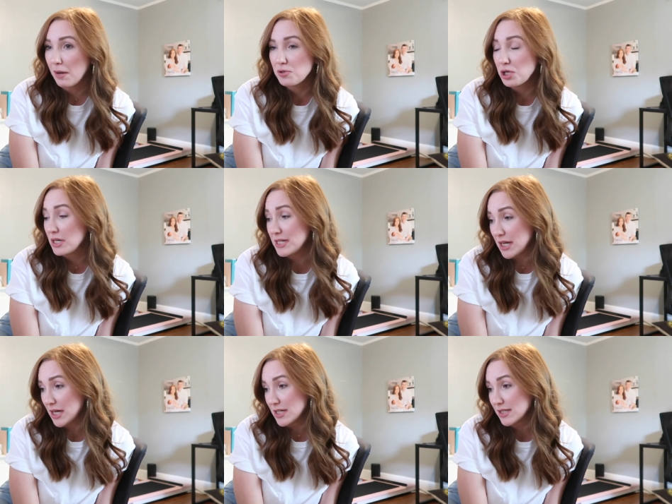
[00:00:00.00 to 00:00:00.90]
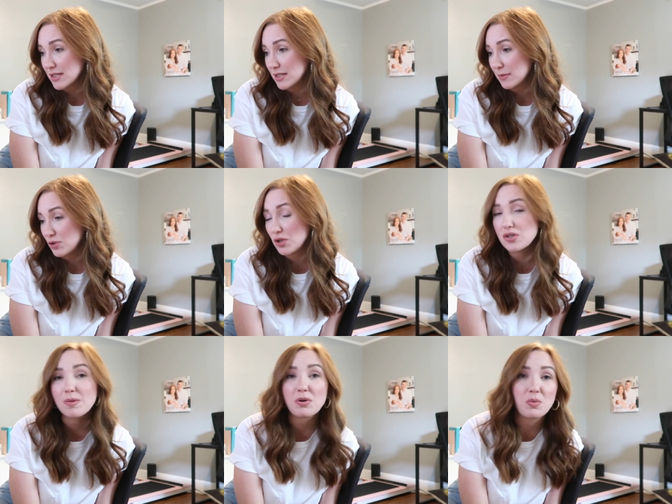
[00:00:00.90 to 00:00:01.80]
I'm sure I did sure
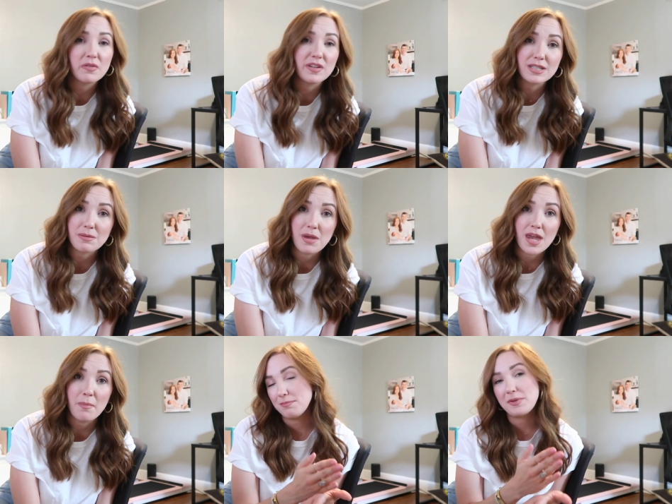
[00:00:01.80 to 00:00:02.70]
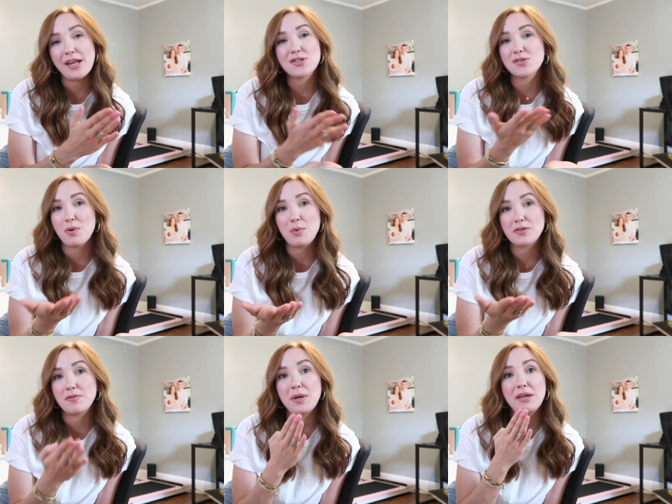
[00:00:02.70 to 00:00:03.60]
there's someone who will fuss at me. But that's just what
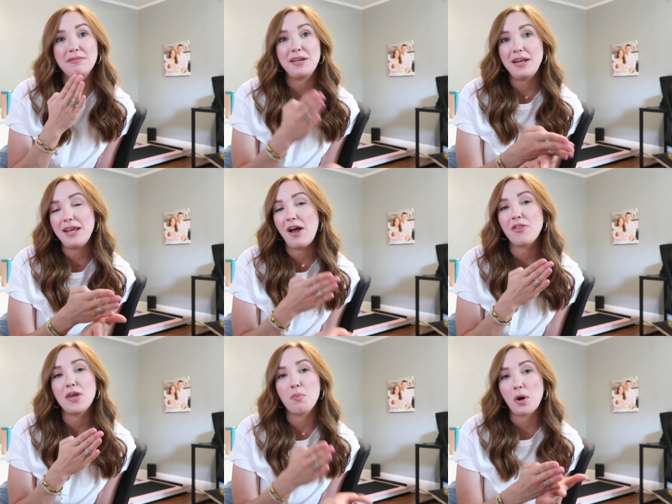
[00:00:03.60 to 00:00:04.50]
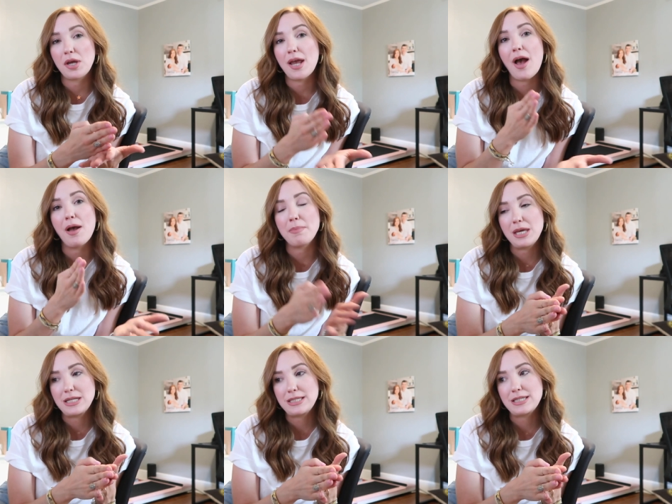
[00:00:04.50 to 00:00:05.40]
works for me. Eating healthy, working out, and
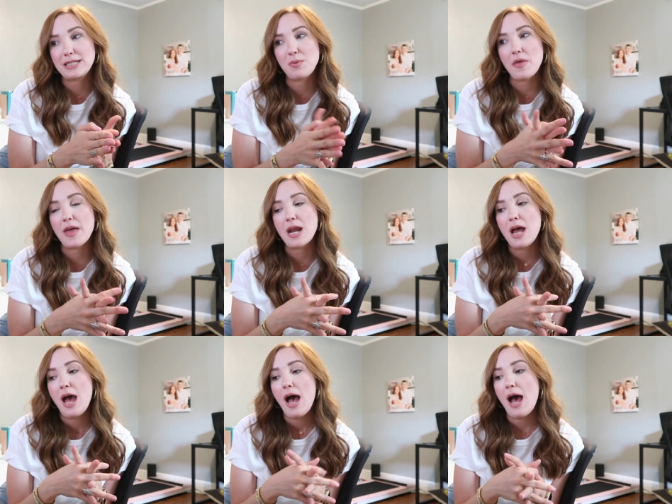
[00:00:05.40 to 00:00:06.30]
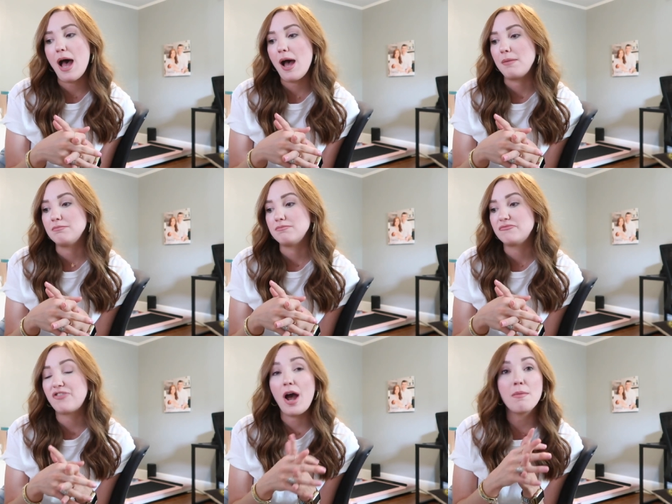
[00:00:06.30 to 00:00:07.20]
being consistent with it. Um,
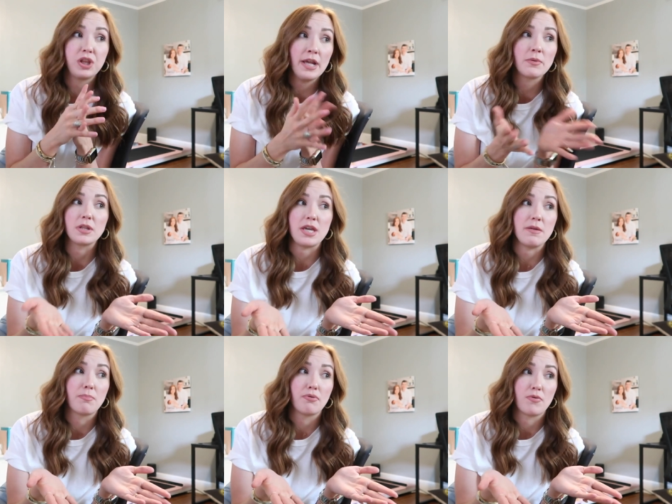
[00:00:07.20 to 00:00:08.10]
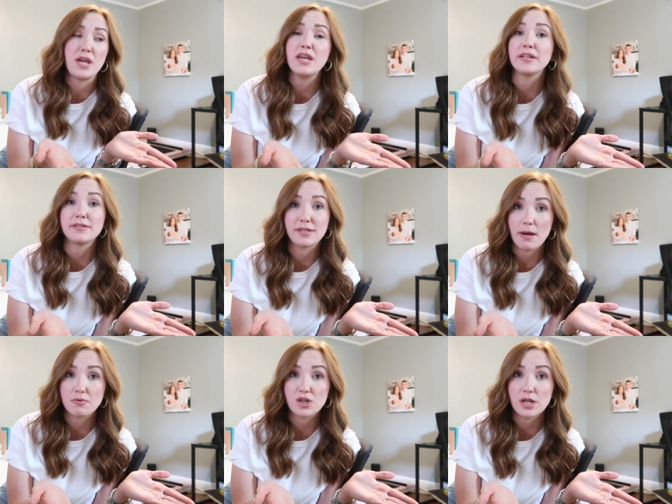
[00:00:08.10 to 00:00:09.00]
from literally
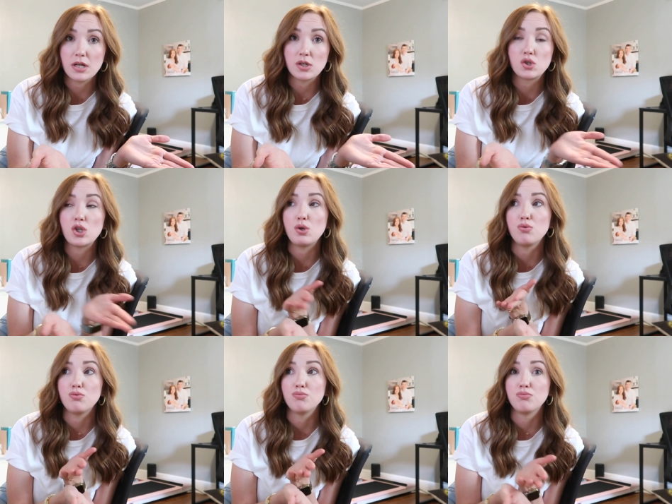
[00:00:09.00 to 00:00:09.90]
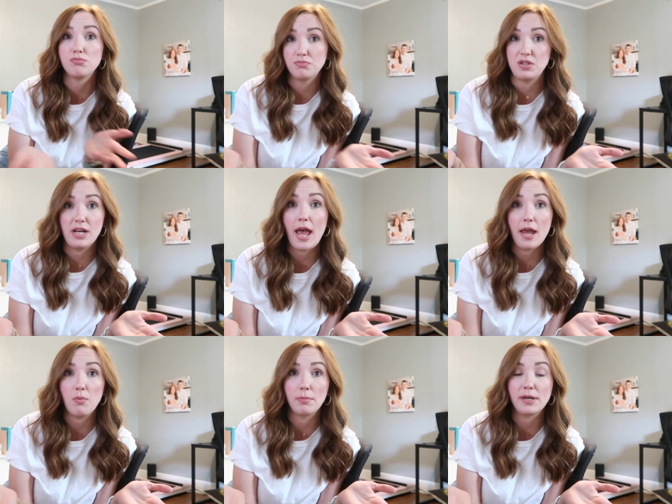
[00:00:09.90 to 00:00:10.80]
preconception to
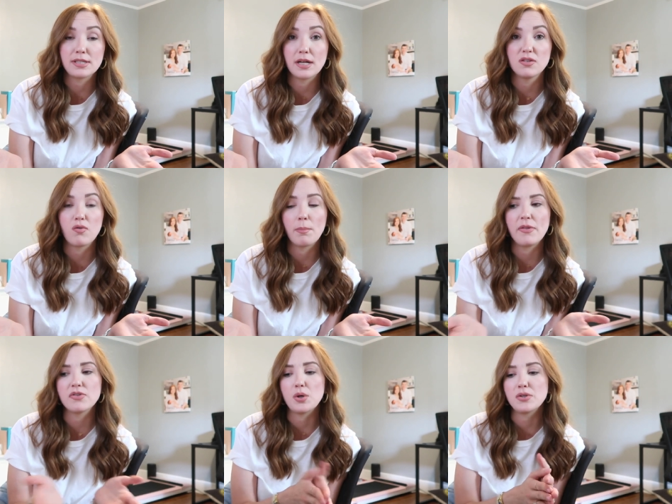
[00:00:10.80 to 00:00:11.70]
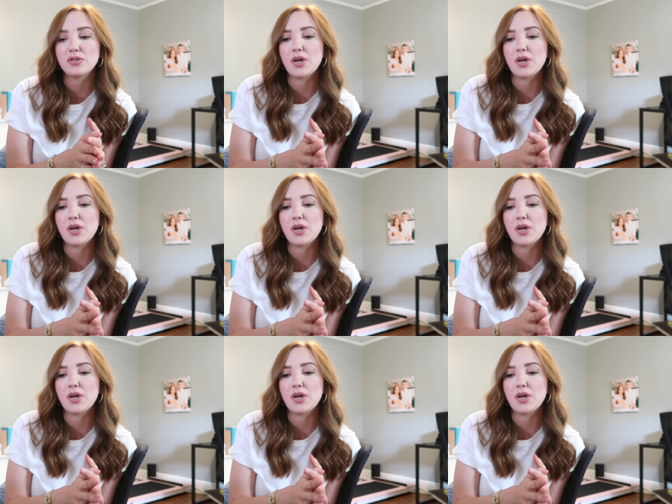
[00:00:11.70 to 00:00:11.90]
today when my son is four months old.